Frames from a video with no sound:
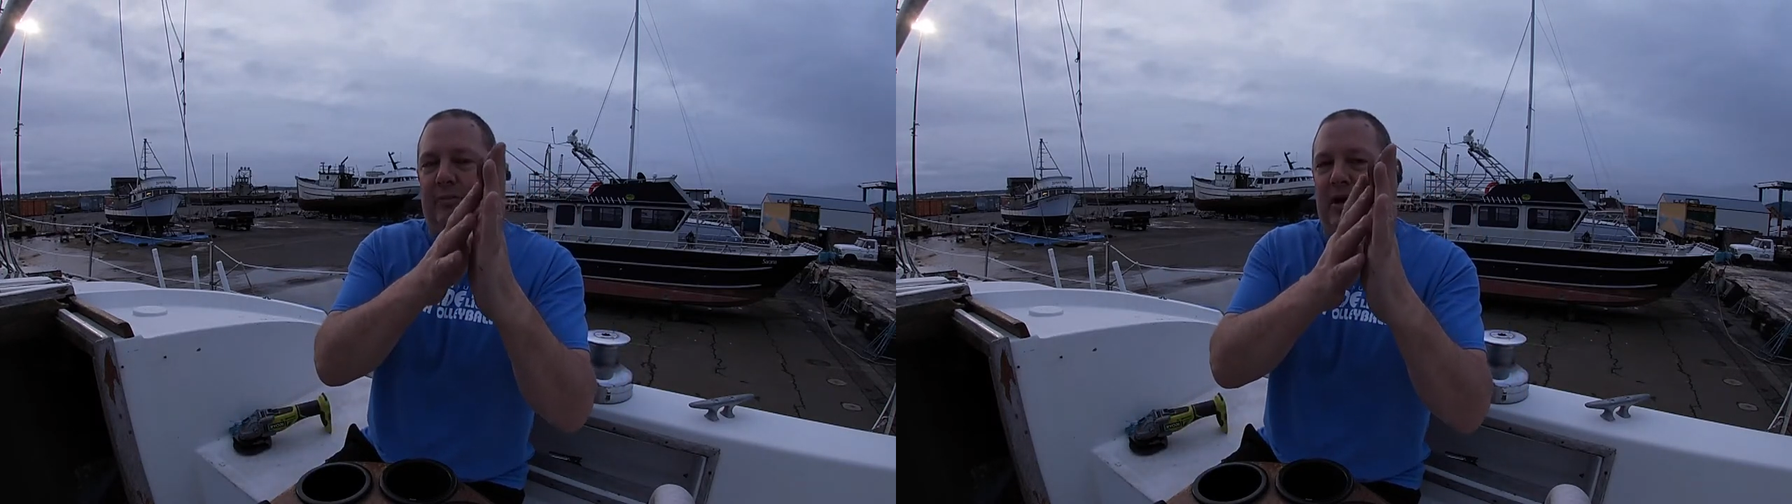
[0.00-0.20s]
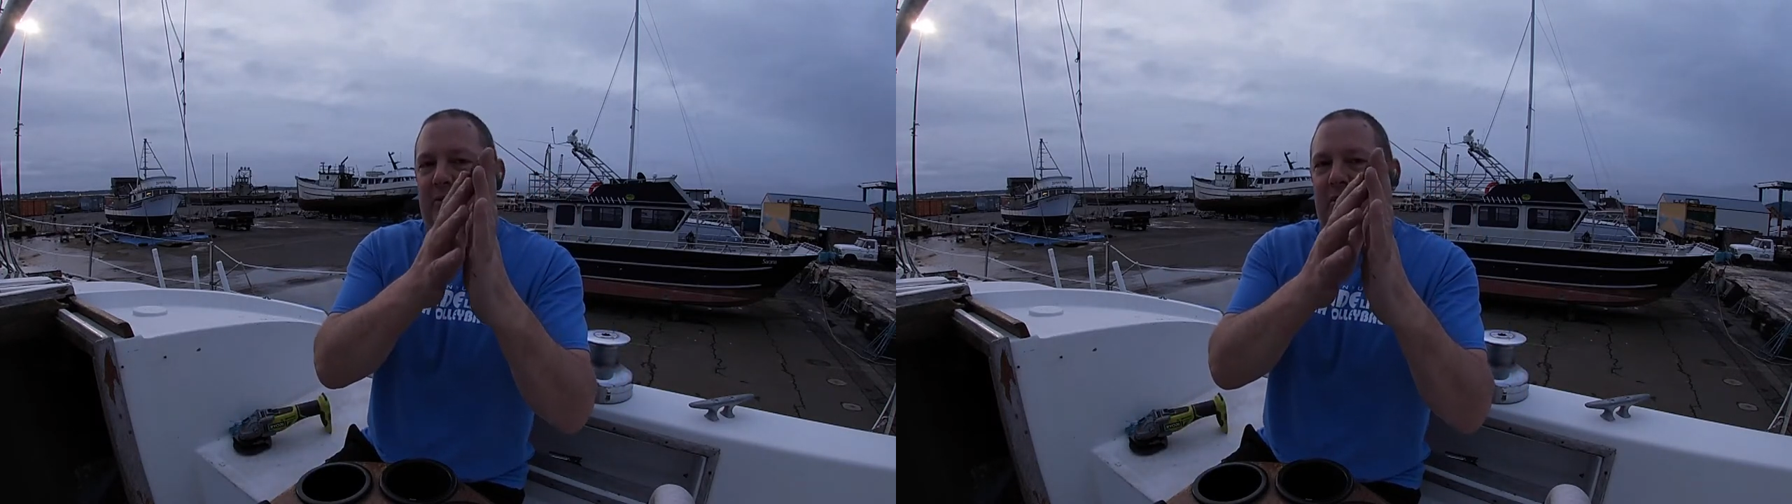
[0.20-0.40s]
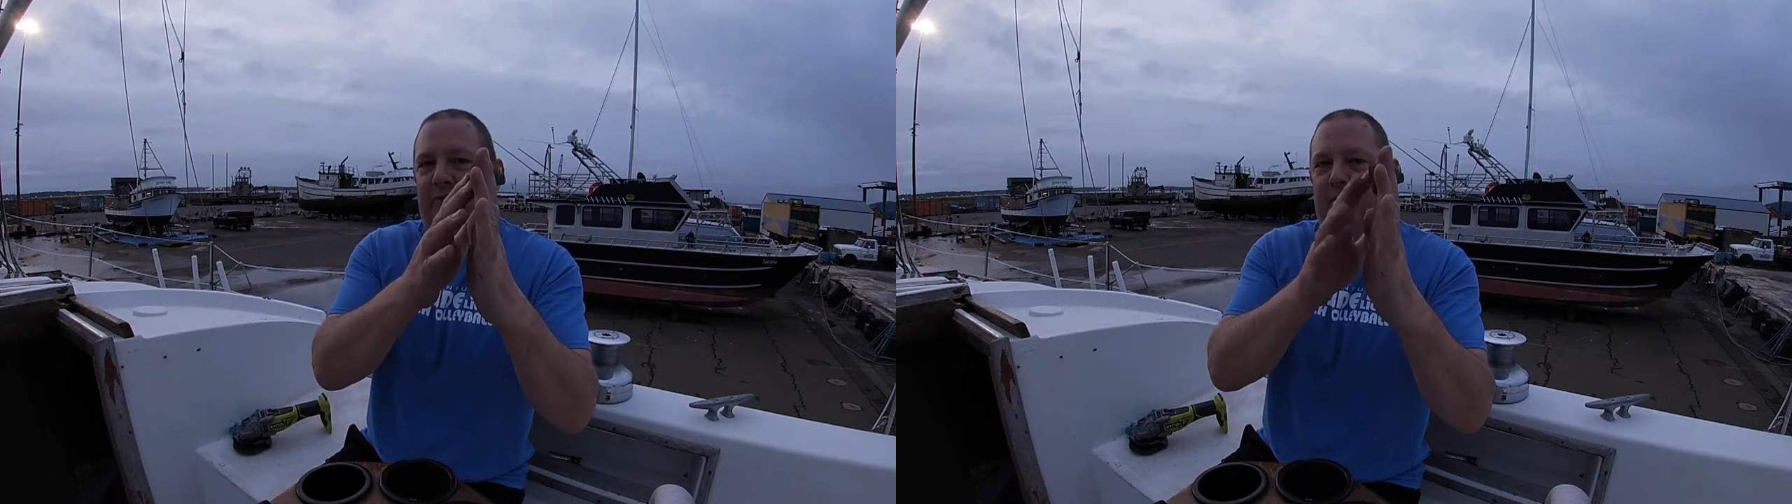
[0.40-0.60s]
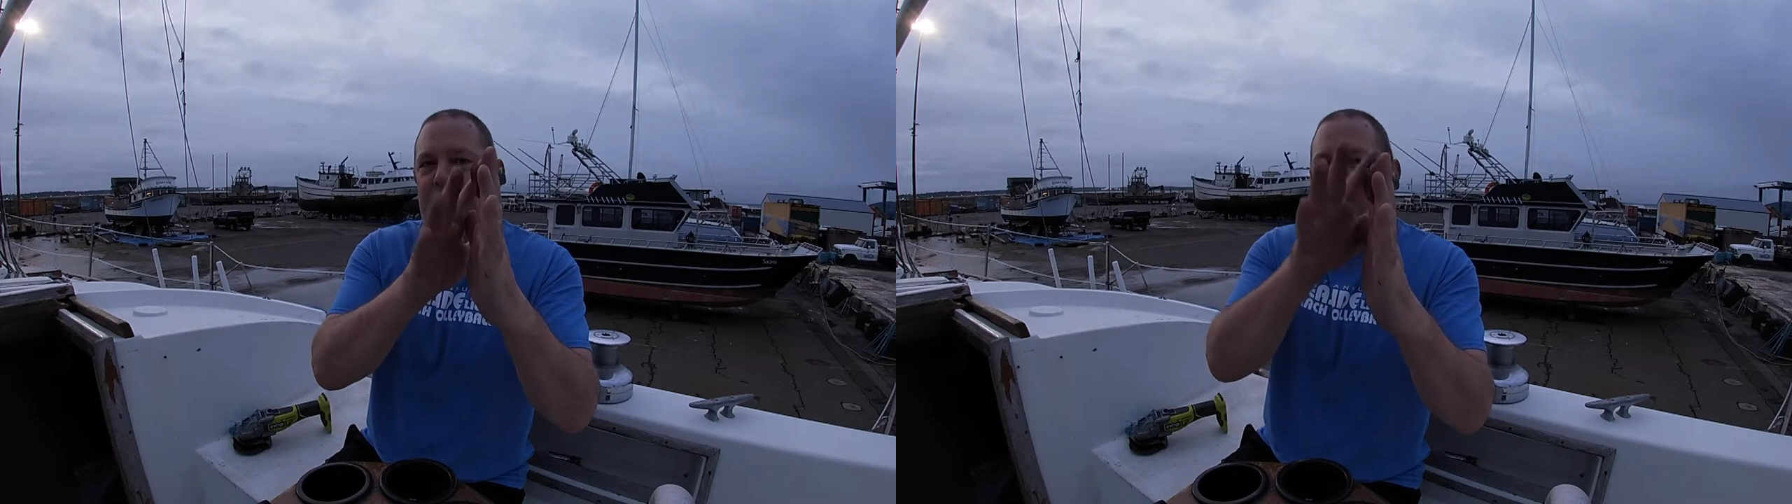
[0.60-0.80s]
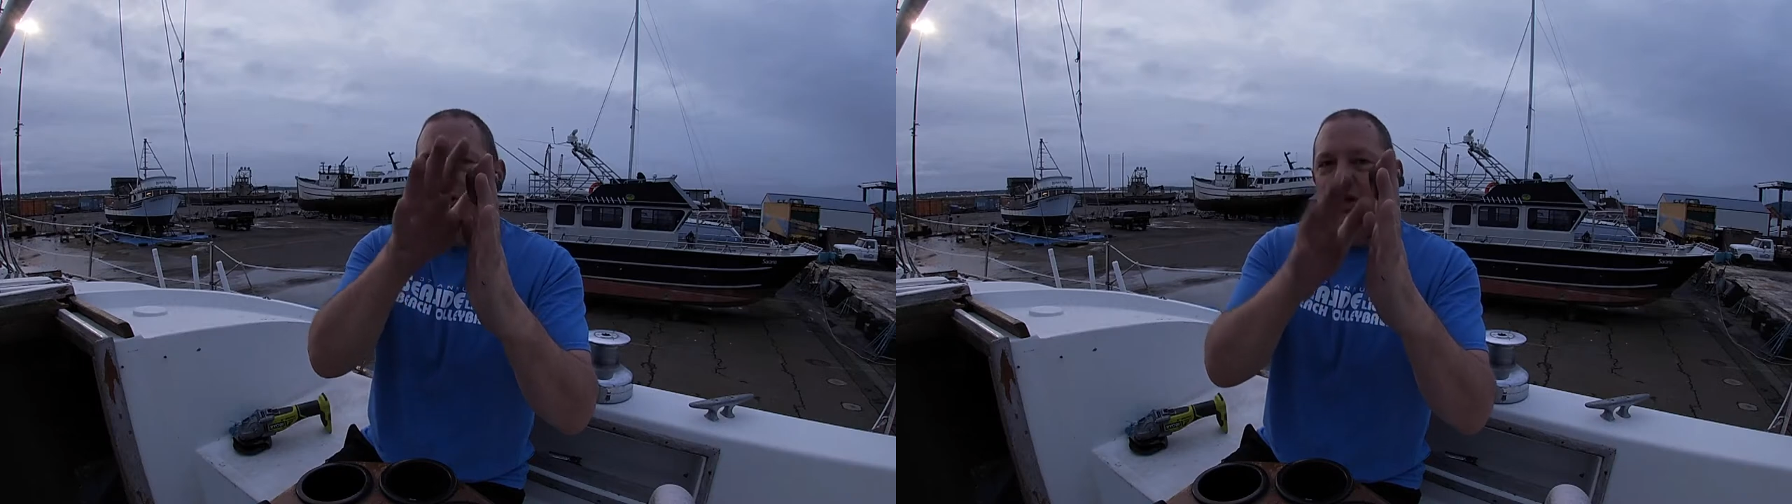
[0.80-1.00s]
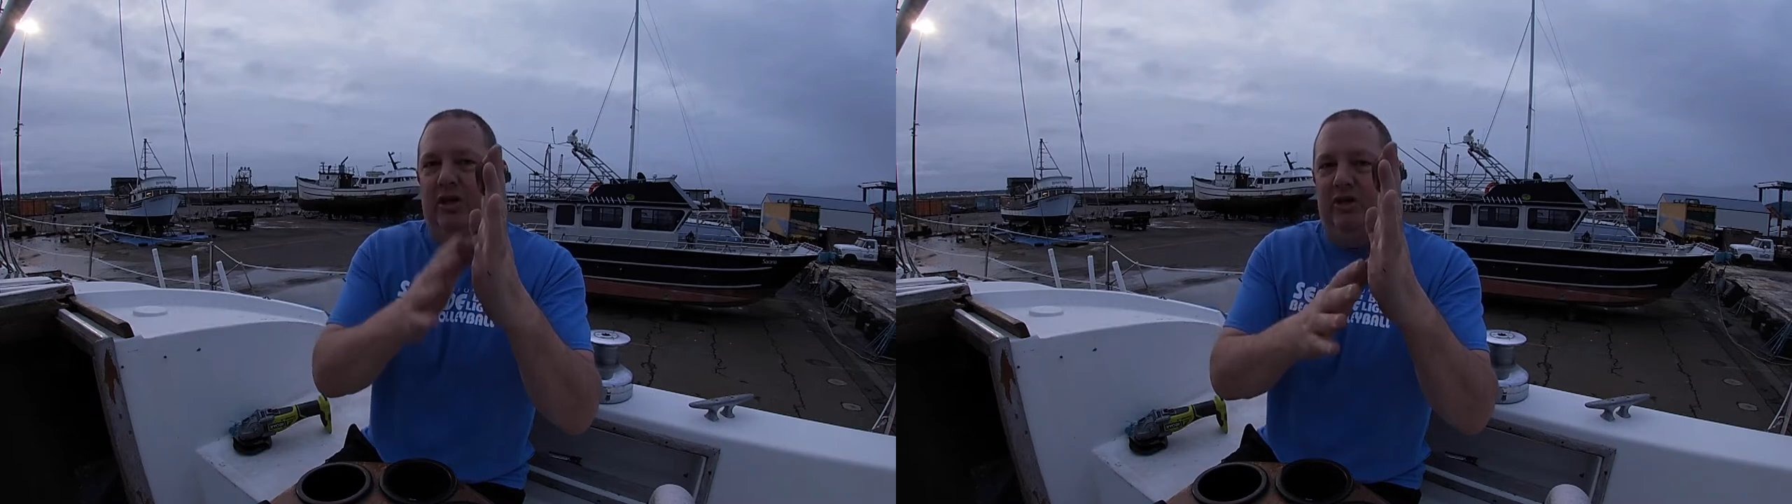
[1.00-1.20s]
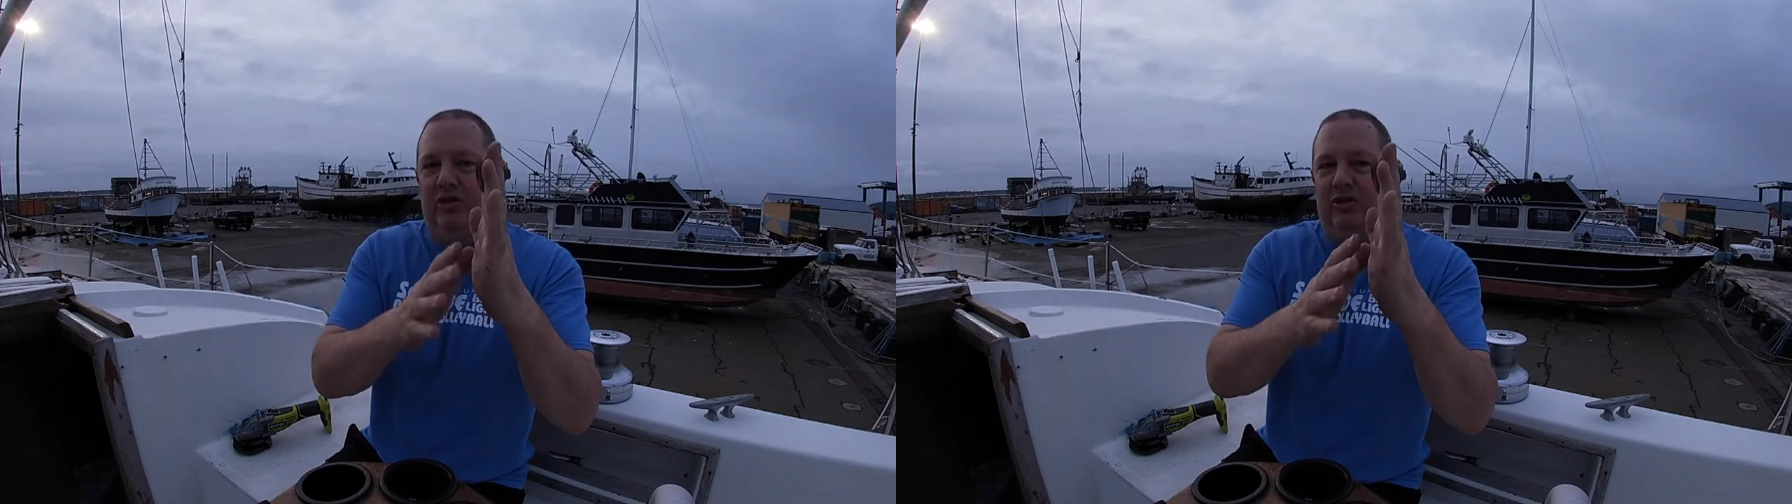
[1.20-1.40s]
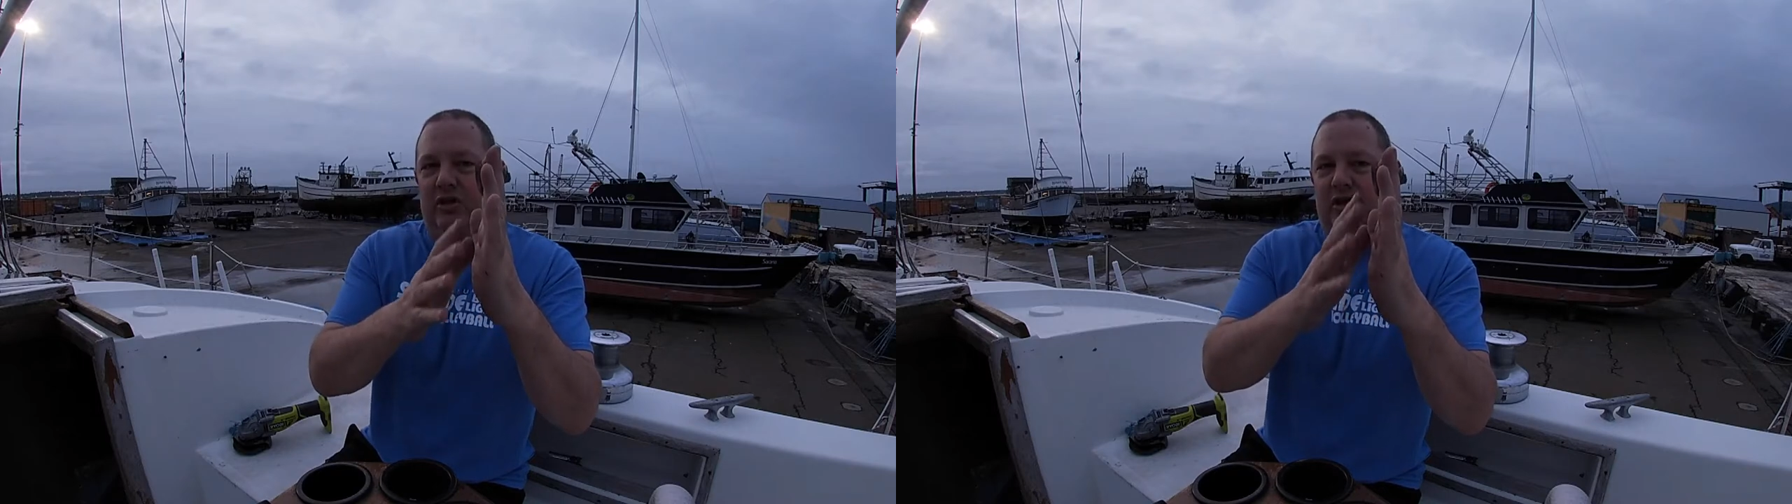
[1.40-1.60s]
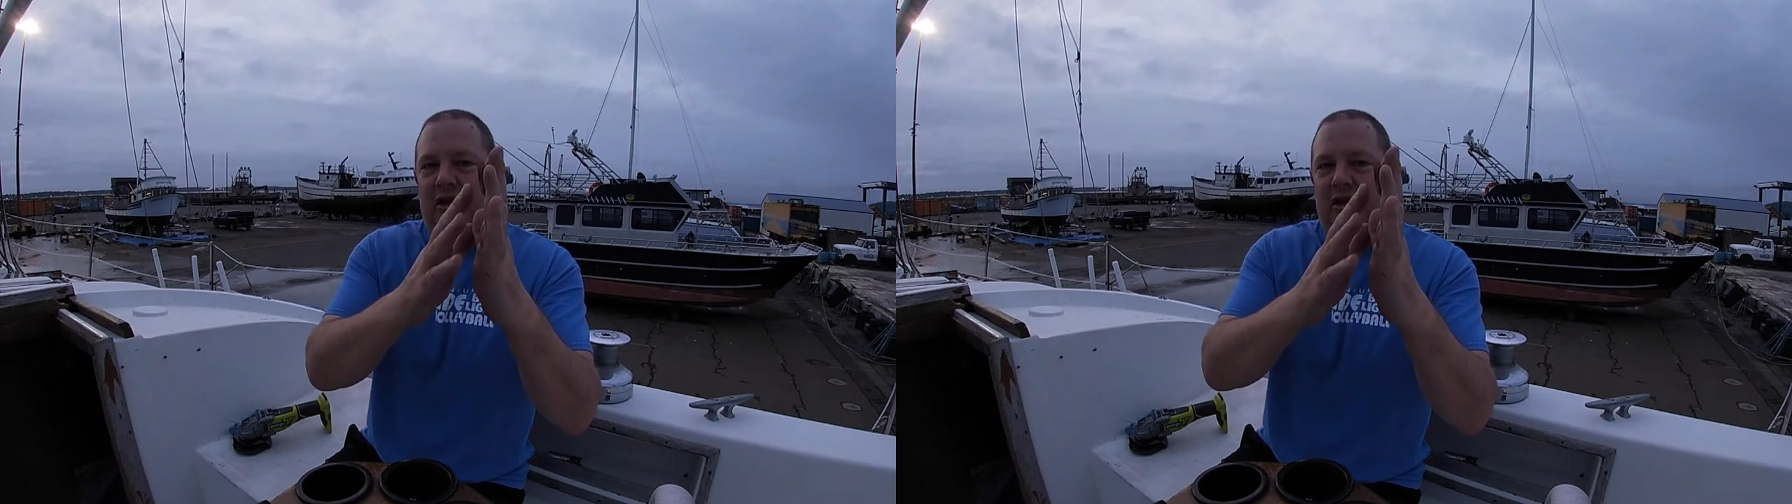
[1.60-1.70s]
bottom of your boat is,